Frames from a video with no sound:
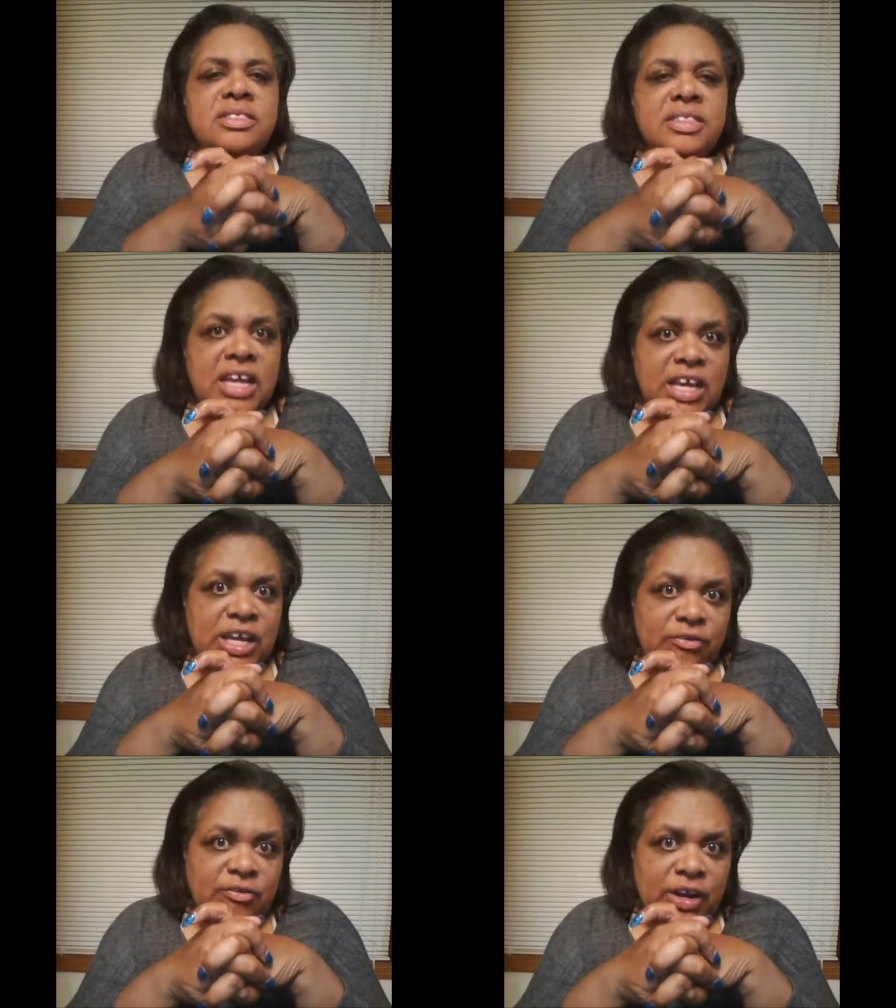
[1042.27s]
Thank
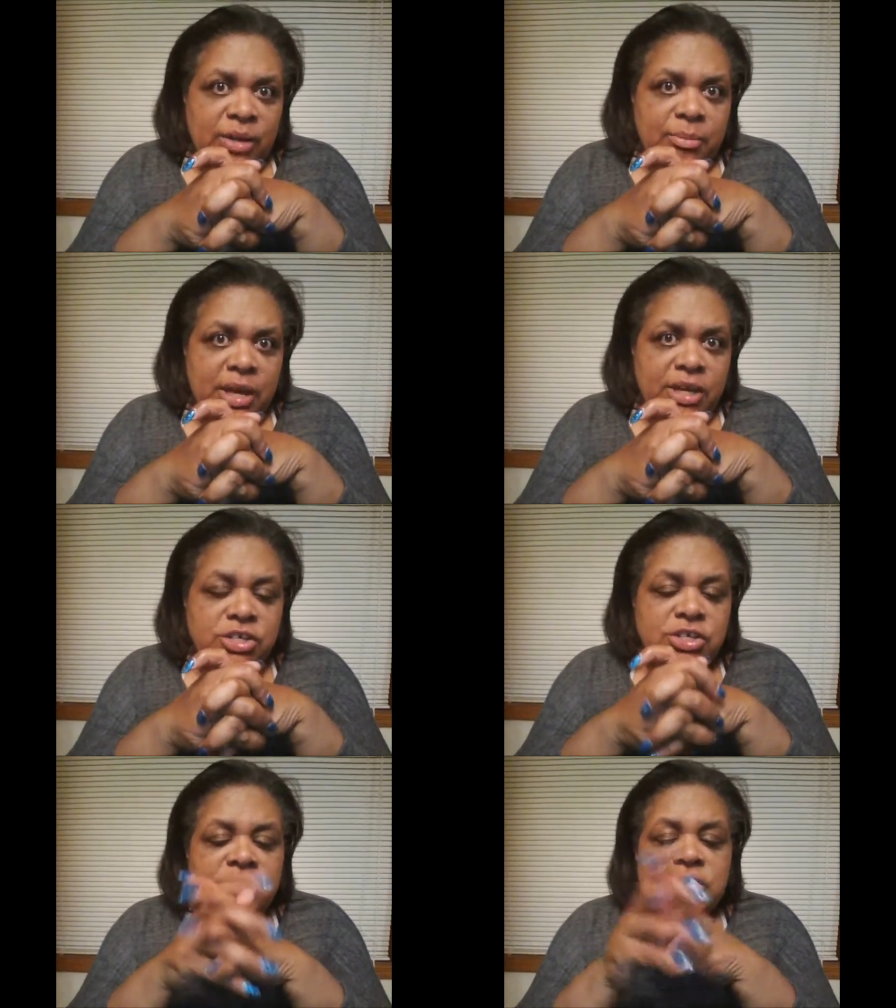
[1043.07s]
you very
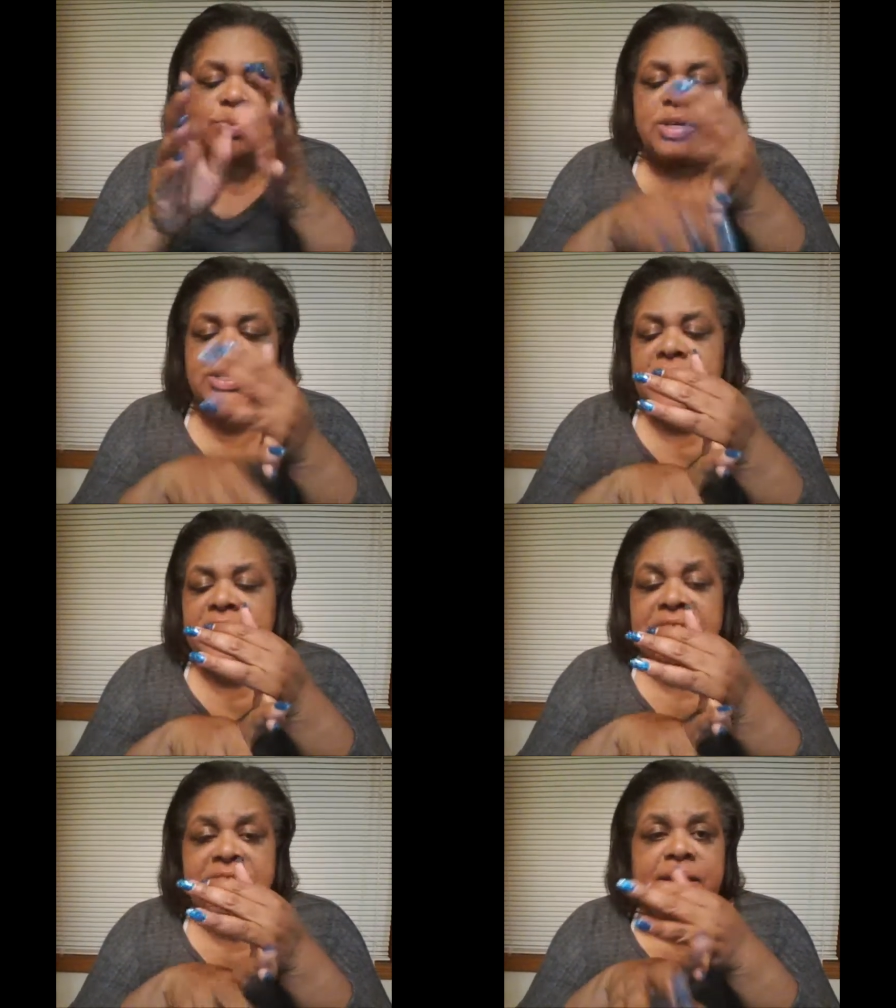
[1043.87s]
much. If this
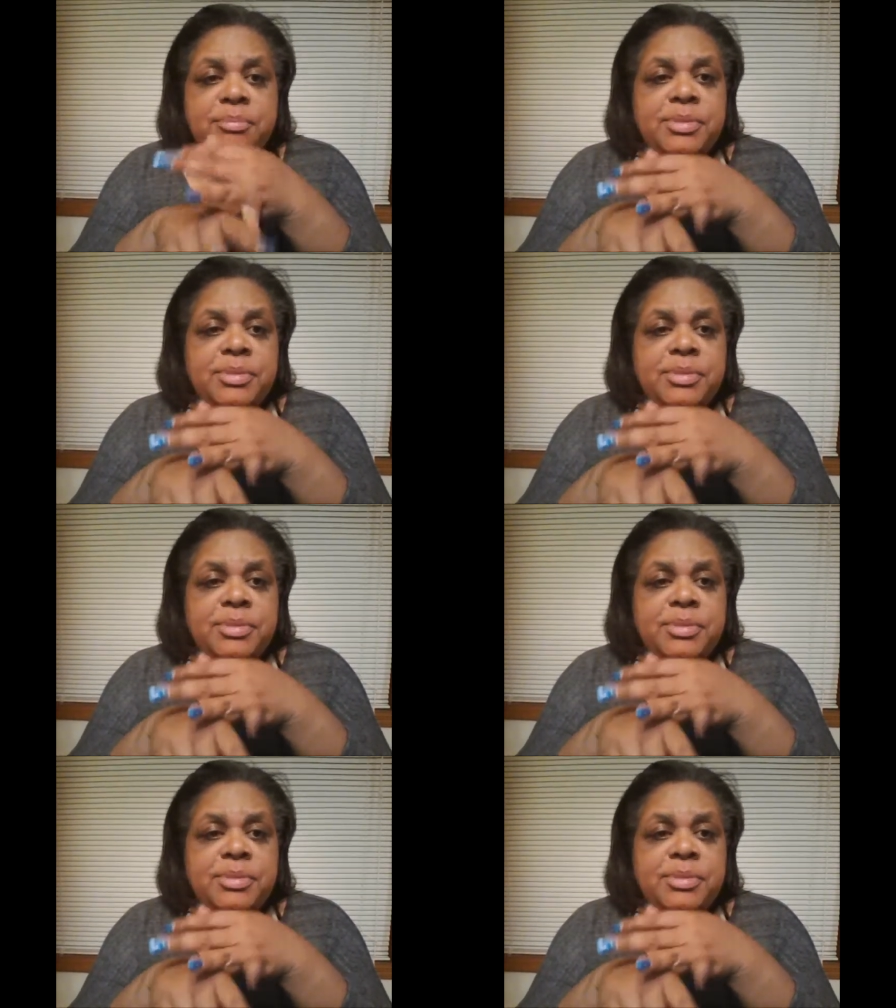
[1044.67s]
resonated again,